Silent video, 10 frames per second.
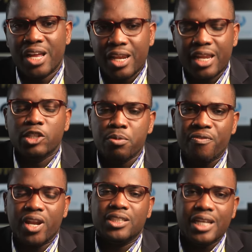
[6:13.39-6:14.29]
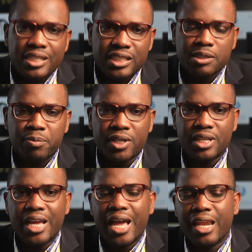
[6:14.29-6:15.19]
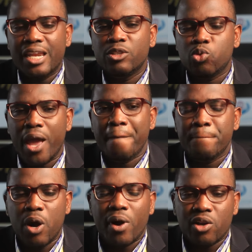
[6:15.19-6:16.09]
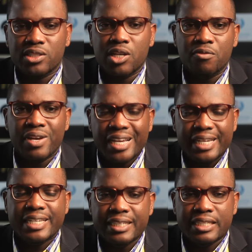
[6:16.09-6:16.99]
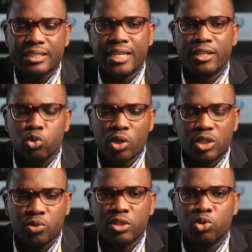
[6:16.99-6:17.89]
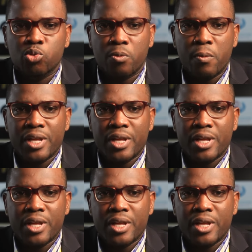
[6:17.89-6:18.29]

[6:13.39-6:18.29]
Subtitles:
Learn to be financially disciplined and learn to empower yourself in this year 2022.